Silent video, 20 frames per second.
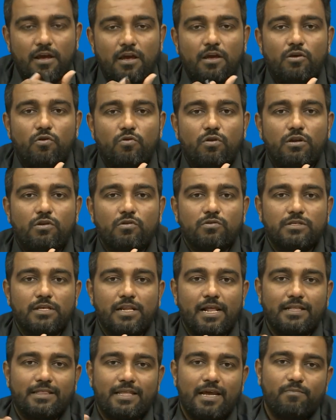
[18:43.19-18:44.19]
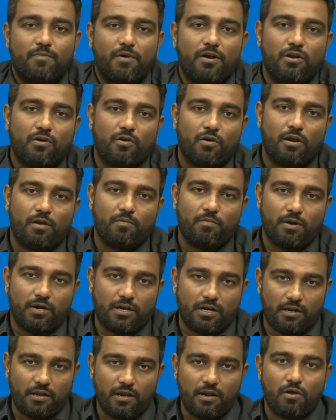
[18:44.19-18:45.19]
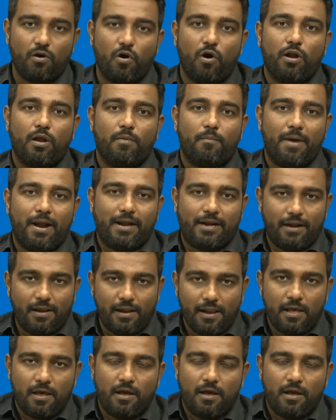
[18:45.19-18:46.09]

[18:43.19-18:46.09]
you need to select that particular material or a metal